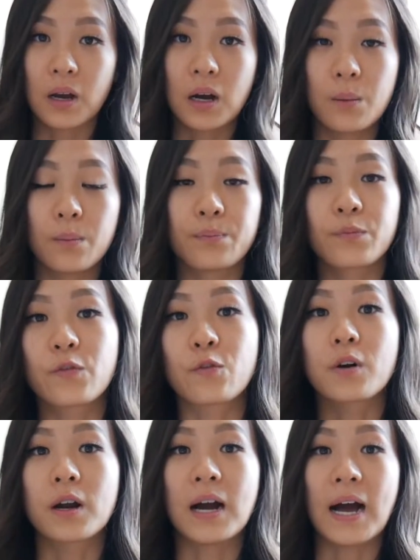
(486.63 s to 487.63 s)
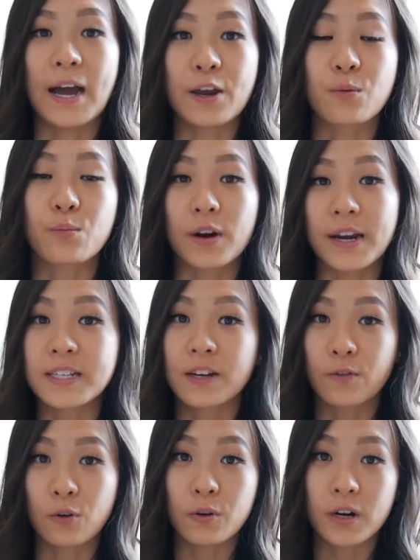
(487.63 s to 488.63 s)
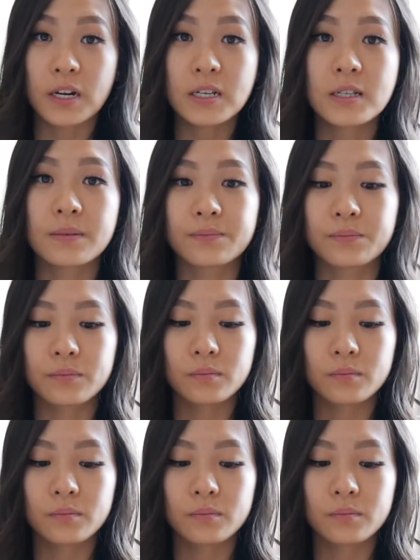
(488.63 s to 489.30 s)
a higher price, of course.